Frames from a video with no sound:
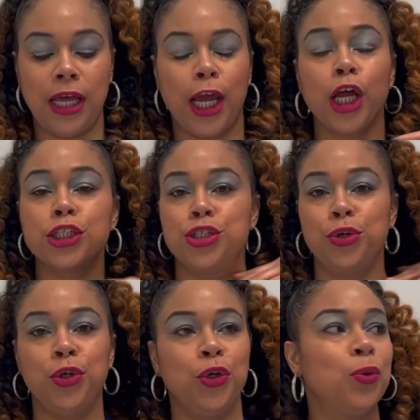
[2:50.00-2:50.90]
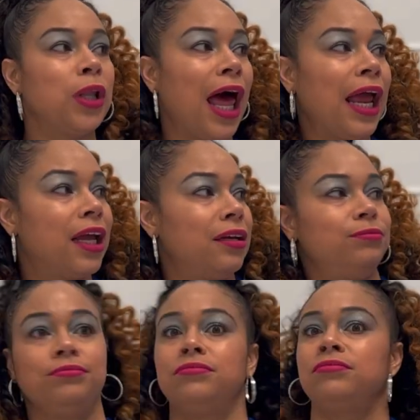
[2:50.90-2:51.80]
like, do you like
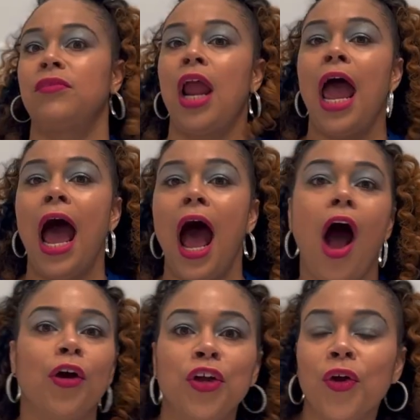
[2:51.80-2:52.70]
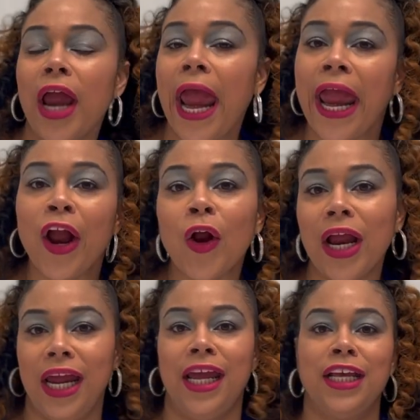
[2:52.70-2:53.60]
how your hair
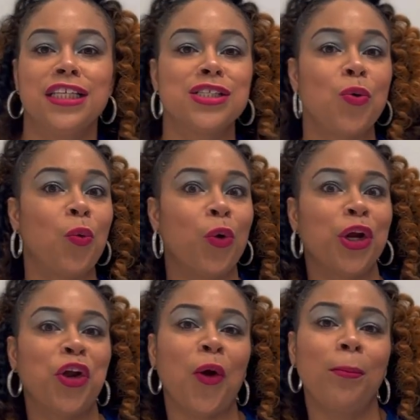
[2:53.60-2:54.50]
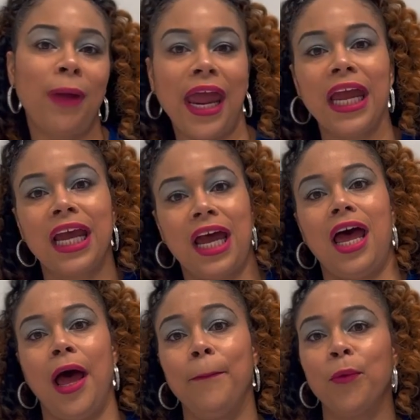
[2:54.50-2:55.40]
is, or your
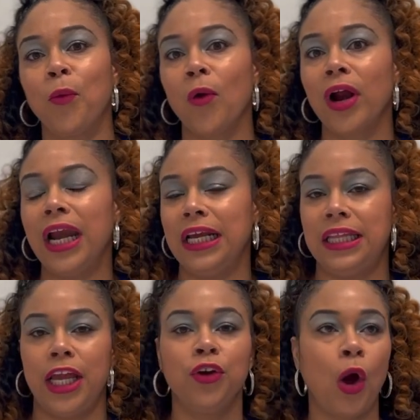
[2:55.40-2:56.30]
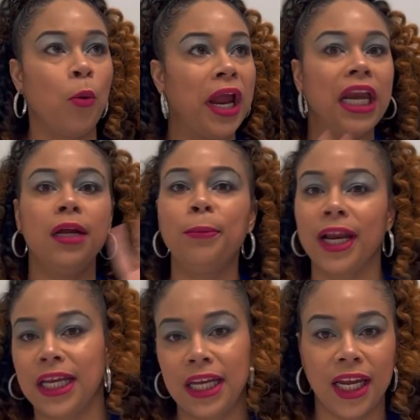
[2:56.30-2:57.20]
makeup, or anything?
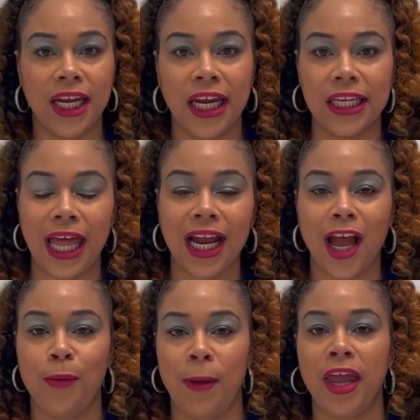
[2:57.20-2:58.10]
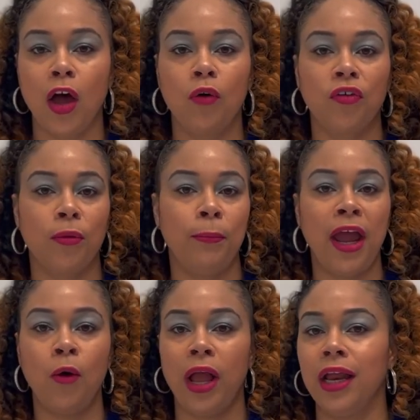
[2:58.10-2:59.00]
Anybody can get like a makeover,
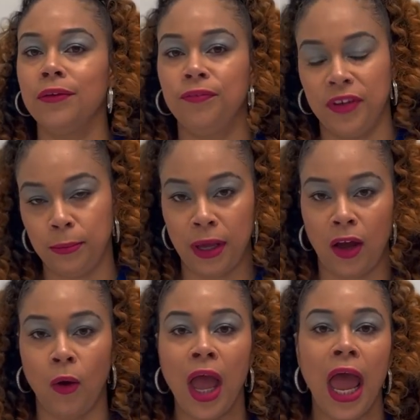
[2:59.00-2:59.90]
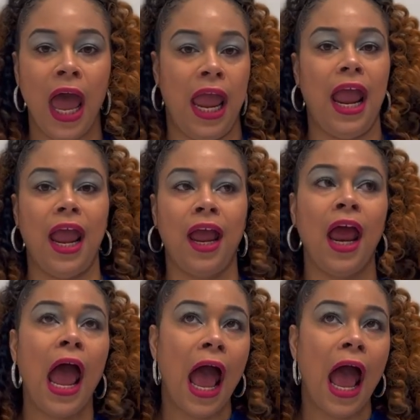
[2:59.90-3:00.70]
male and female. And